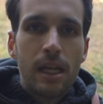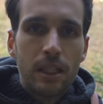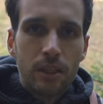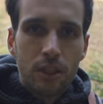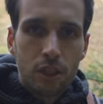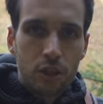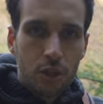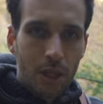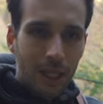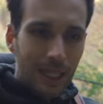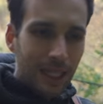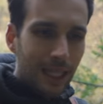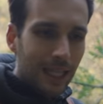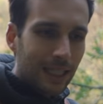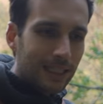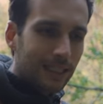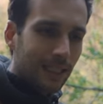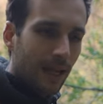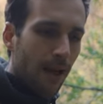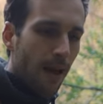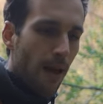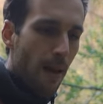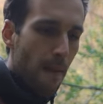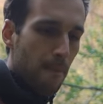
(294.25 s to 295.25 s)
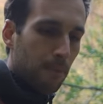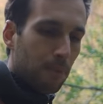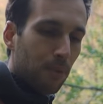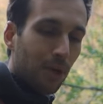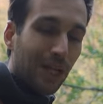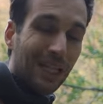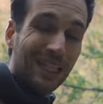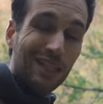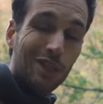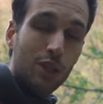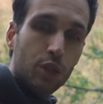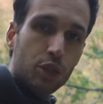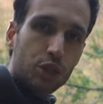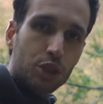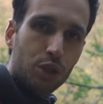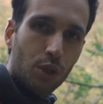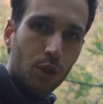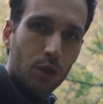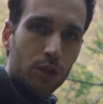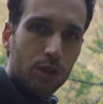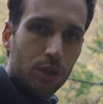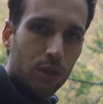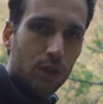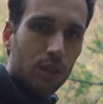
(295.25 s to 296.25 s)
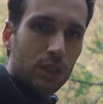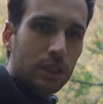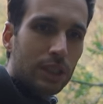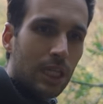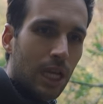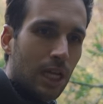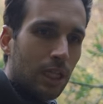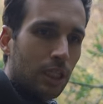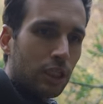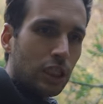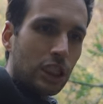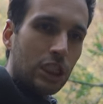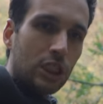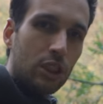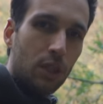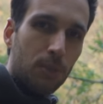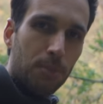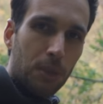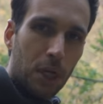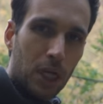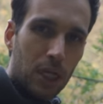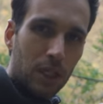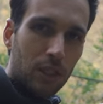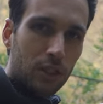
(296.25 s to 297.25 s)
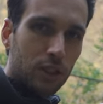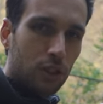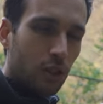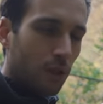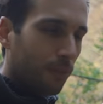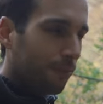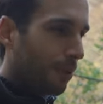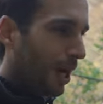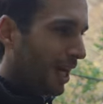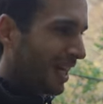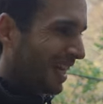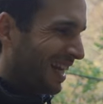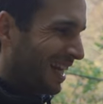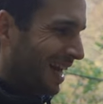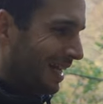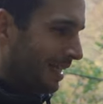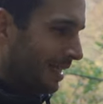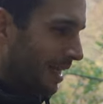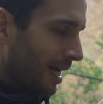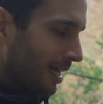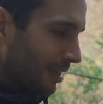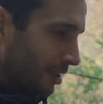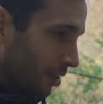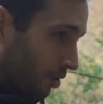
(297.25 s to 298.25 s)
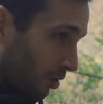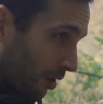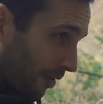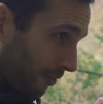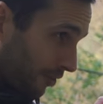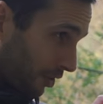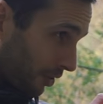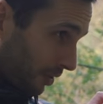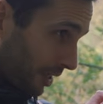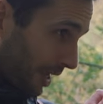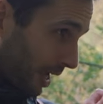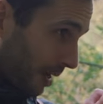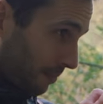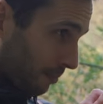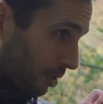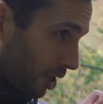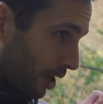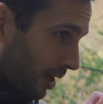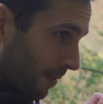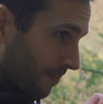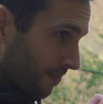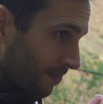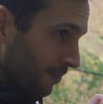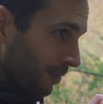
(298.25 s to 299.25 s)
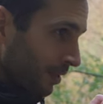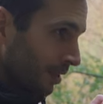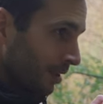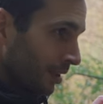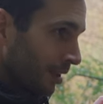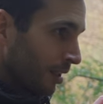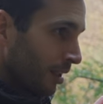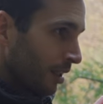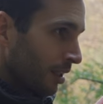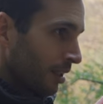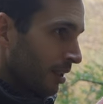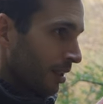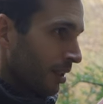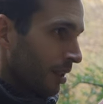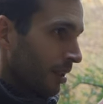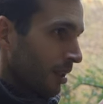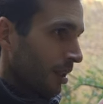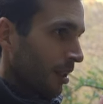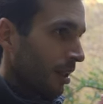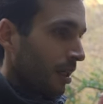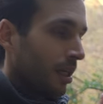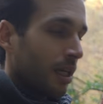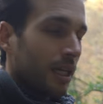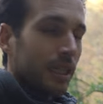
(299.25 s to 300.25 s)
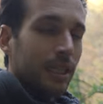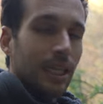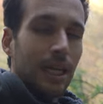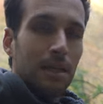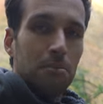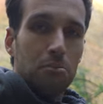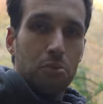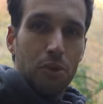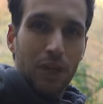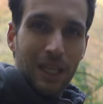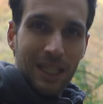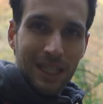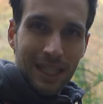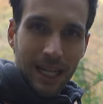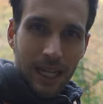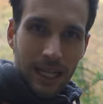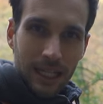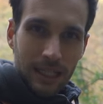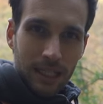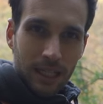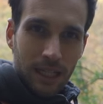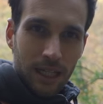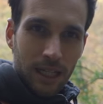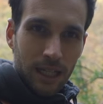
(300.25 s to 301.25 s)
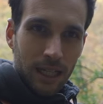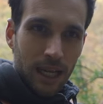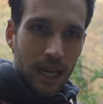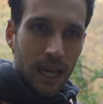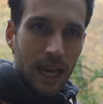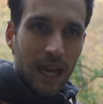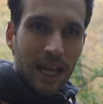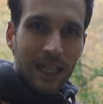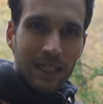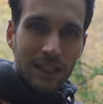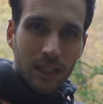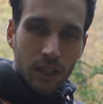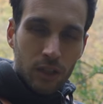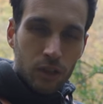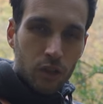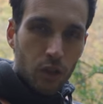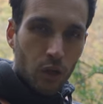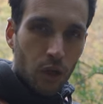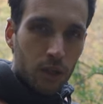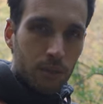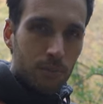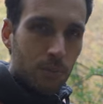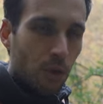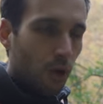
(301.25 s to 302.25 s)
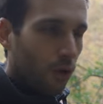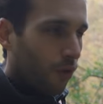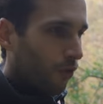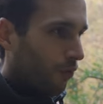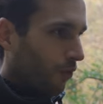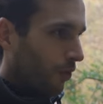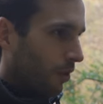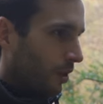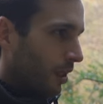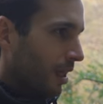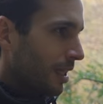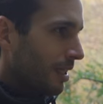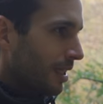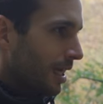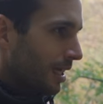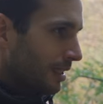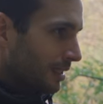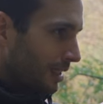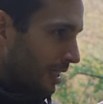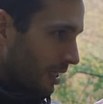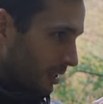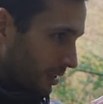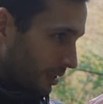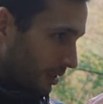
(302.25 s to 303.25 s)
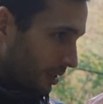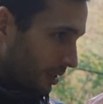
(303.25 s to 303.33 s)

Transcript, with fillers: the trick is bring your shoulders super close to your body like that, you have your camera, then breathe in and don't move. And that's it.